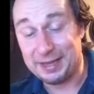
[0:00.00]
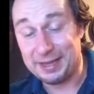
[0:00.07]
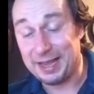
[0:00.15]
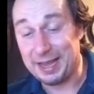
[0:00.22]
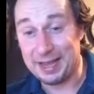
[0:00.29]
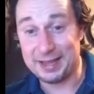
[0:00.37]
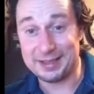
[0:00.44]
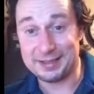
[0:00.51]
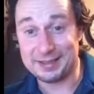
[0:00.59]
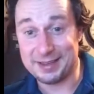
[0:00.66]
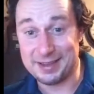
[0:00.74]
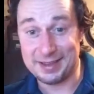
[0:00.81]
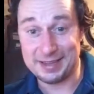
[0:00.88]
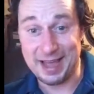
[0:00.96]
And
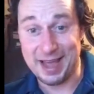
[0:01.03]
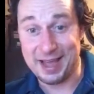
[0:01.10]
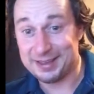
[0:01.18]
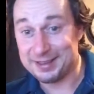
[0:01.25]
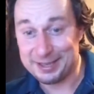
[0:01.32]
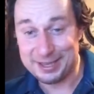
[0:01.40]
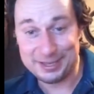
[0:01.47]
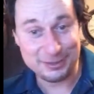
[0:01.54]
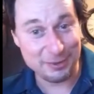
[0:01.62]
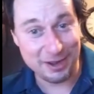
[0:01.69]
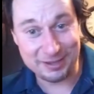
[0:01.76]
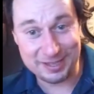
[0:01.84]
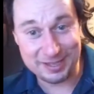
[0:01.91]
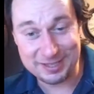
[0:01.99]
let's
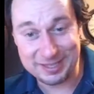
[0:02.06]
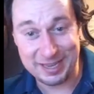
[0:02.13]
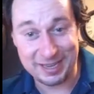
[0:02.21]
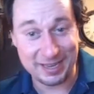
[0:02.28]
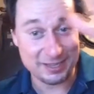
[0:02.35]
rock this thing.